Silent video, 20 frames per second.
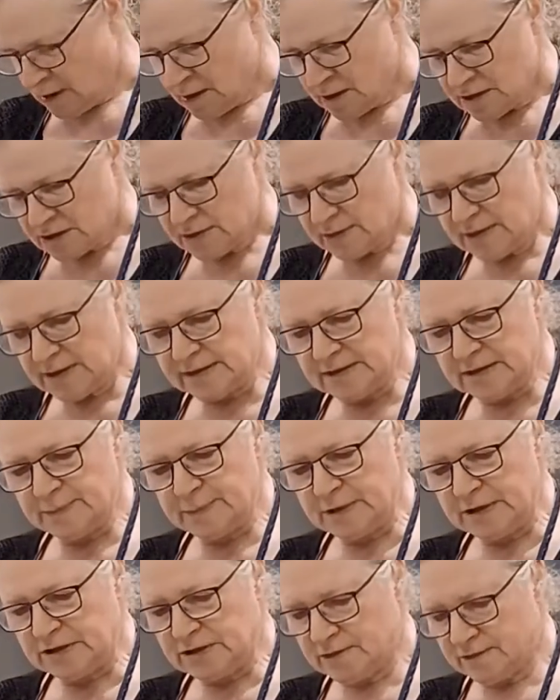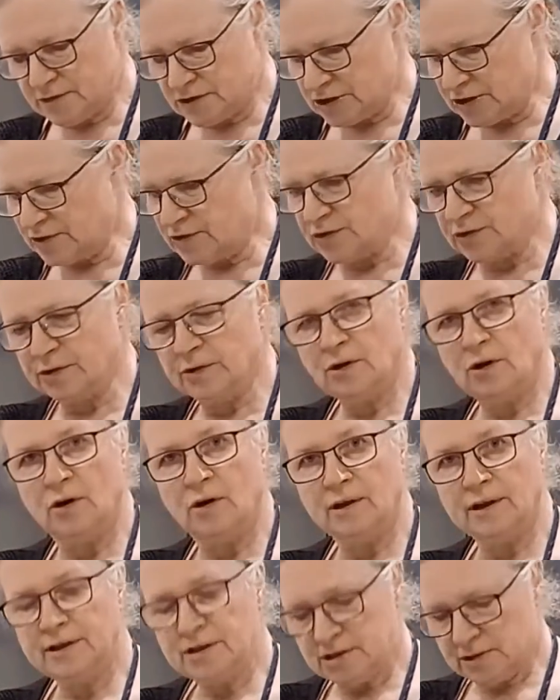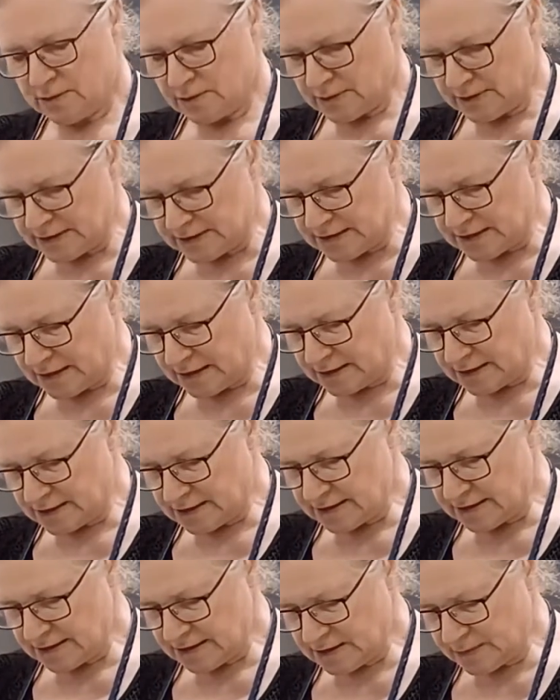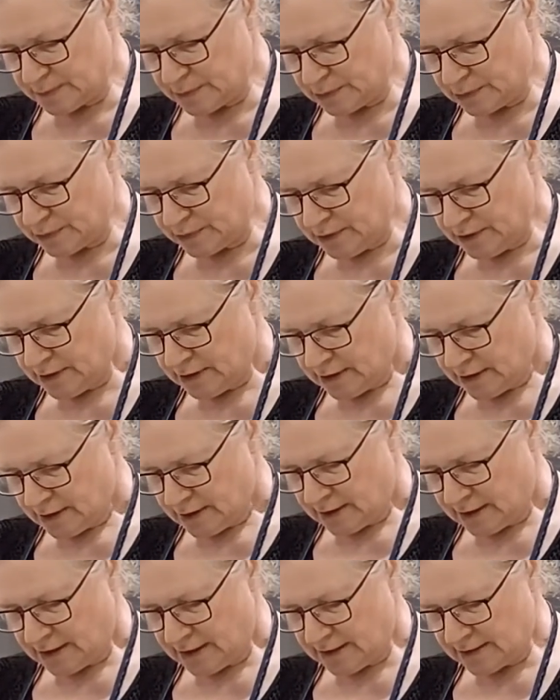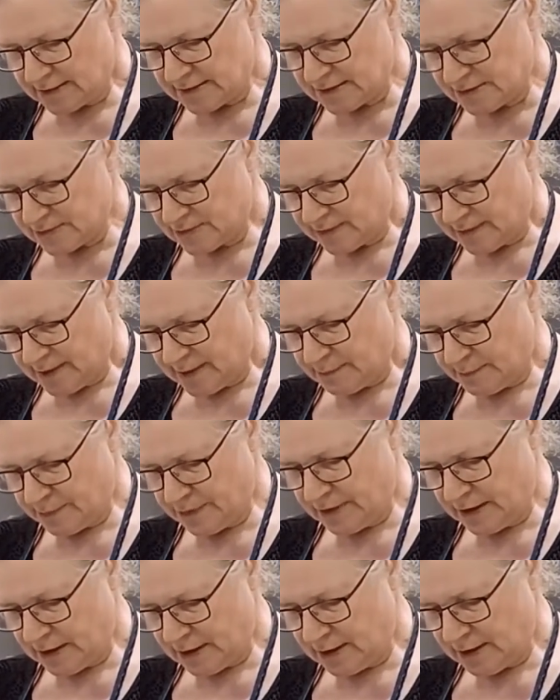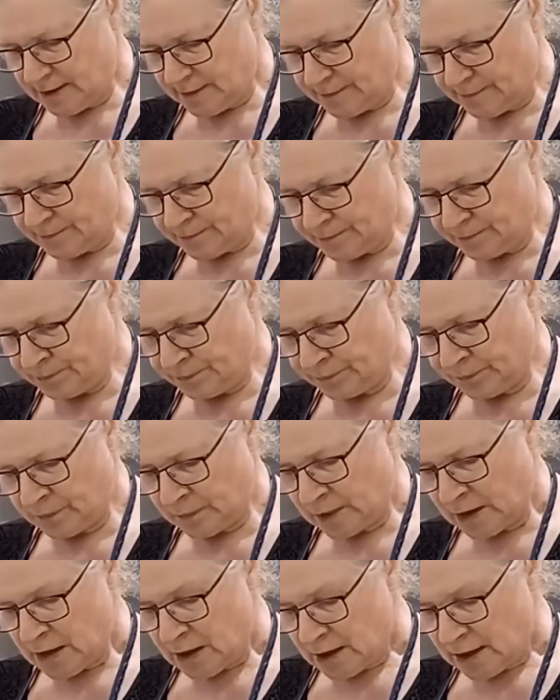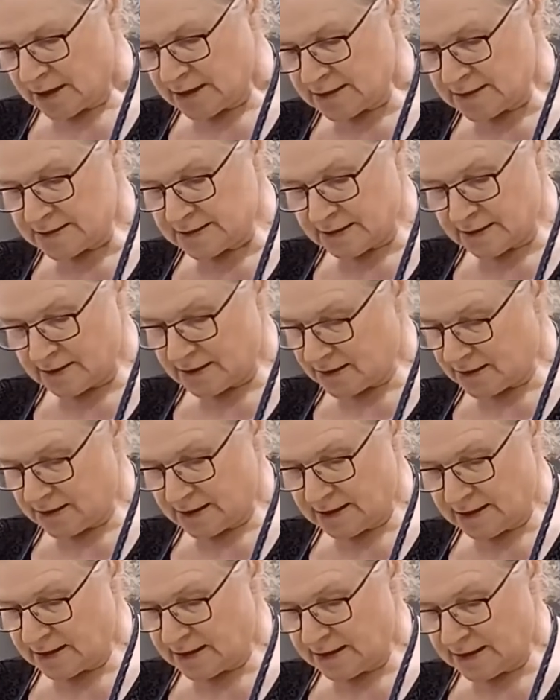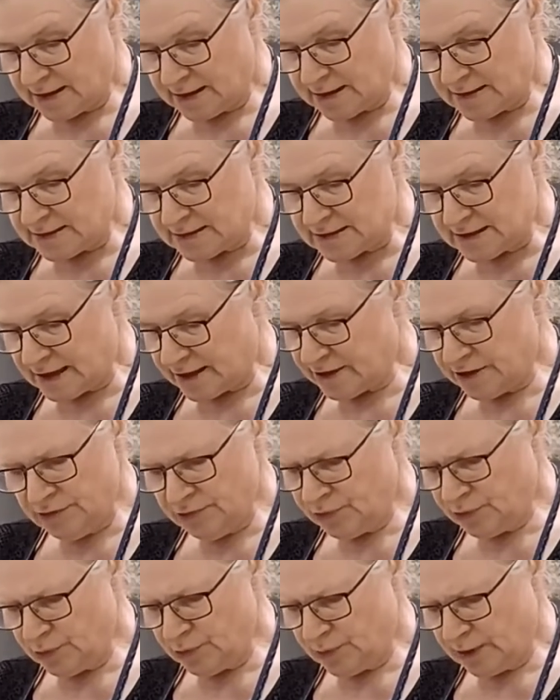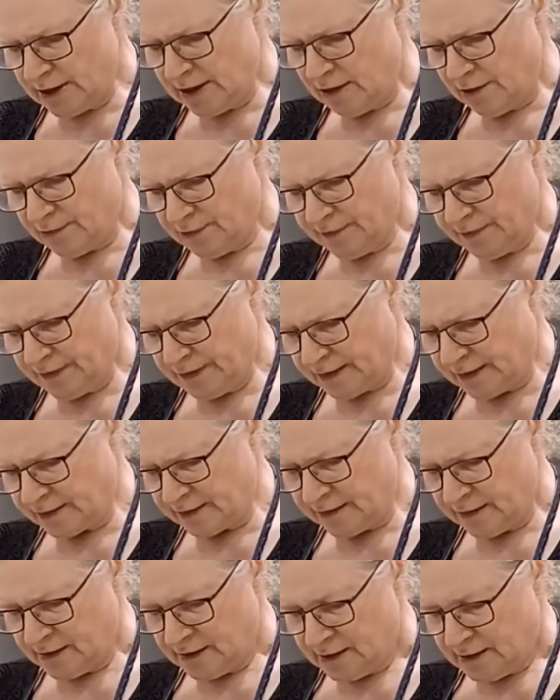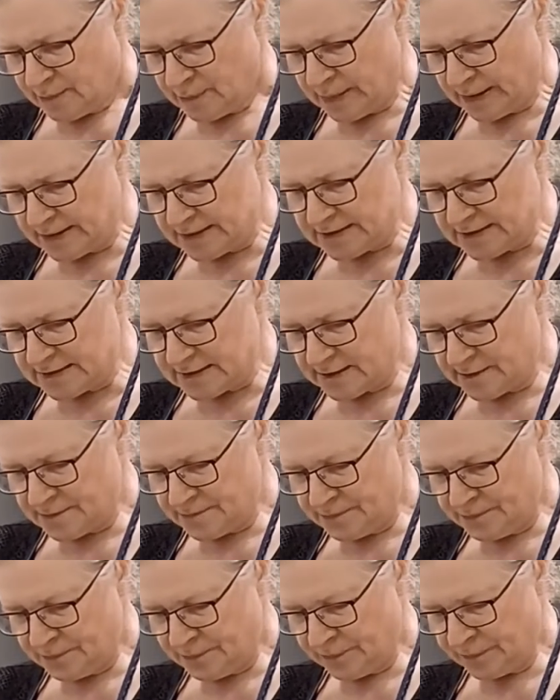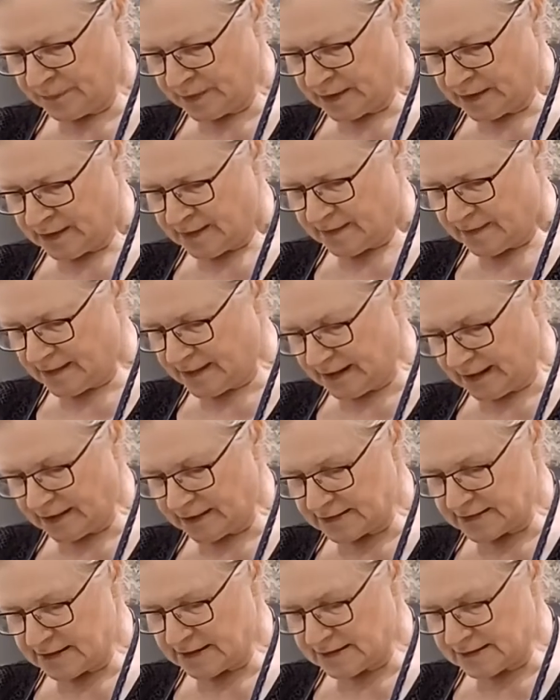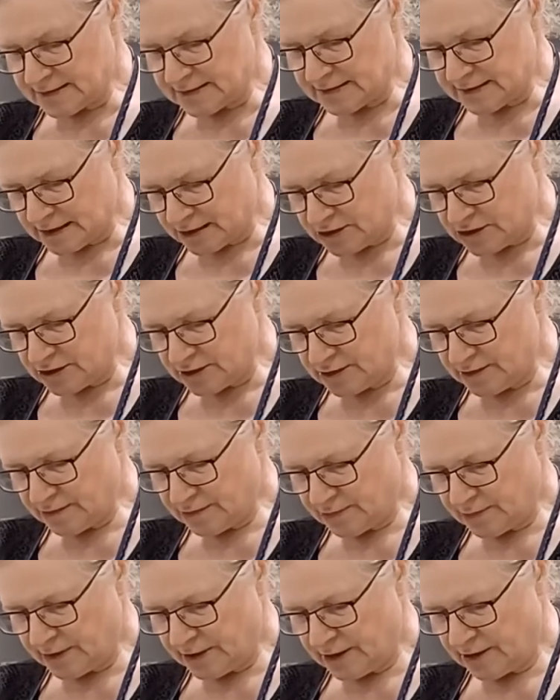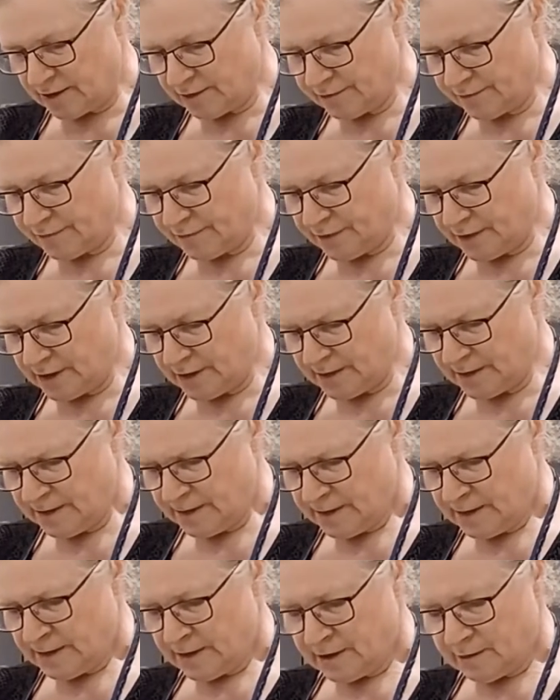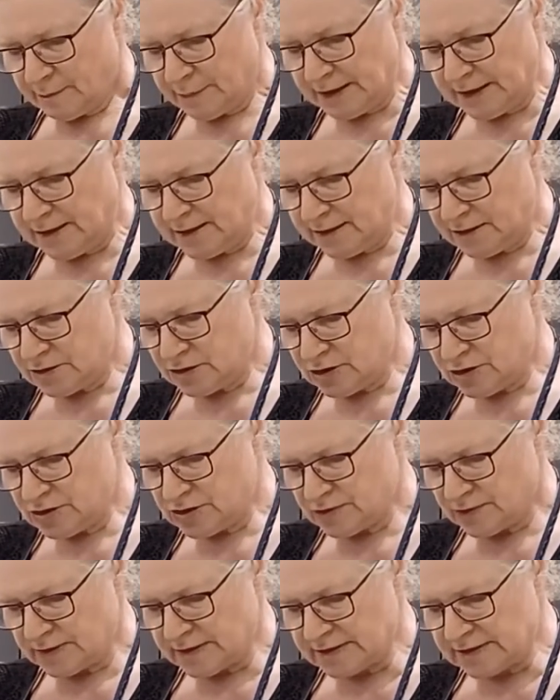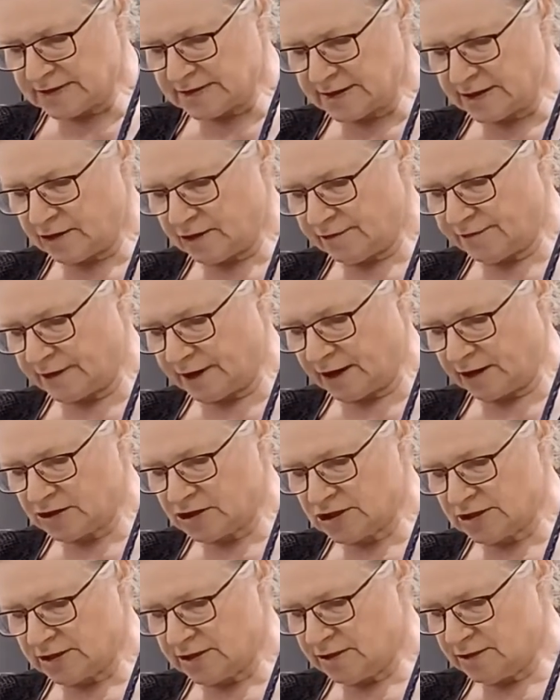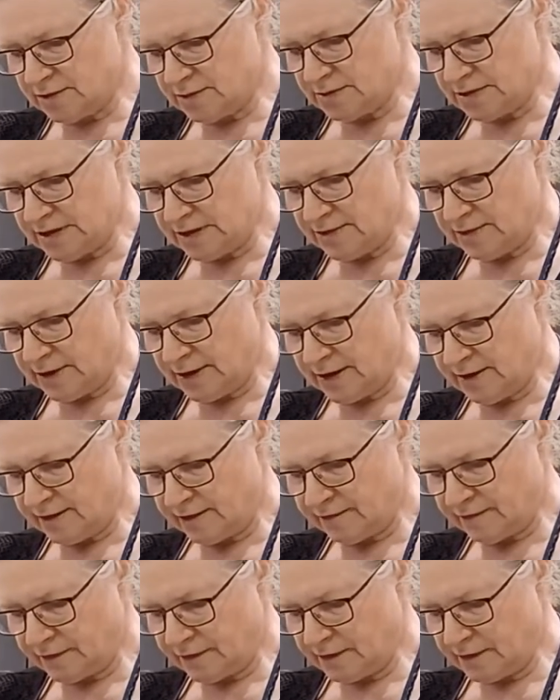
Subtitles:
So here's a piece of ginger. All I do is take a teaspoon and scrape the, and I don't know where I learned that, but that is such a good way of peeling ginger instead of actually using your knife.